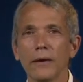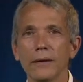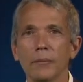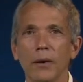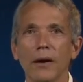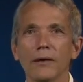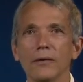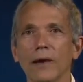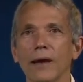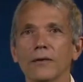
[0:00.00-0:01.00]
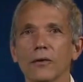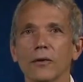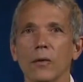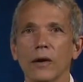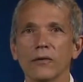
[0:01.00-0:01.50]
upon you to answer a
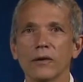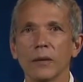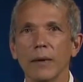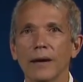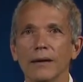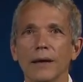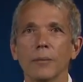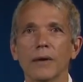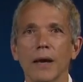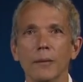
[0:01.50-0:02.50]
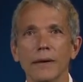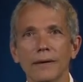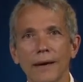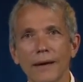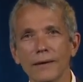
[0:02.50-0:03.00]
question about an upcoming
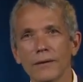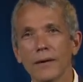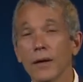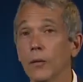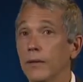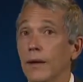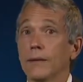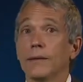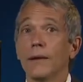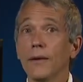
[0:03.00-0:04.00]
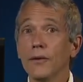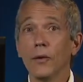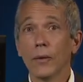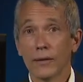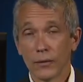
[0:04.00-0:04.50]
case without telling you
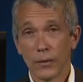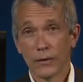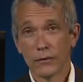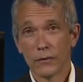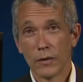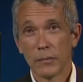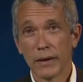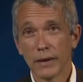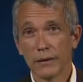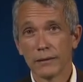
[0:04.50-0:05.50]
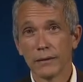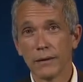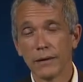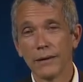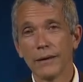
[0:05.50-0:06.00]
what the question would be.
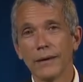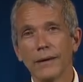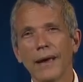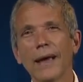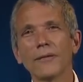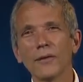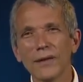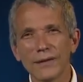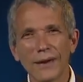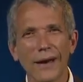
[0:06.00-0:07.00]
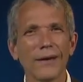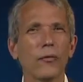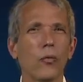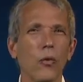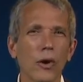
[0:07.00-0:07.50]
After this kind of
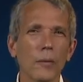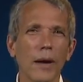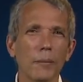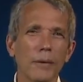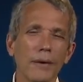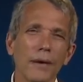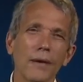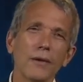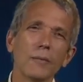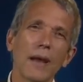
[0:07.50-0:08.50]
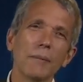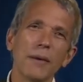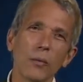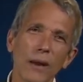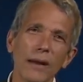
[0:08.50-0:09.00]
warm up, you might be
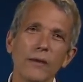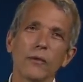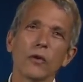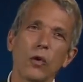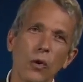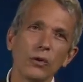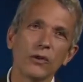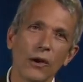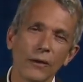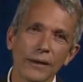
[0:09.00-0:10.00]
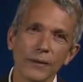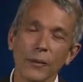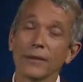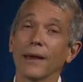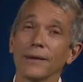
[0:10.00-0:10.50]
ready for cold calling
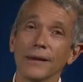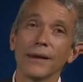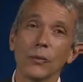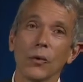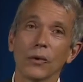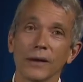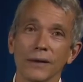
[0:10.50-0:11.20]
without any warning.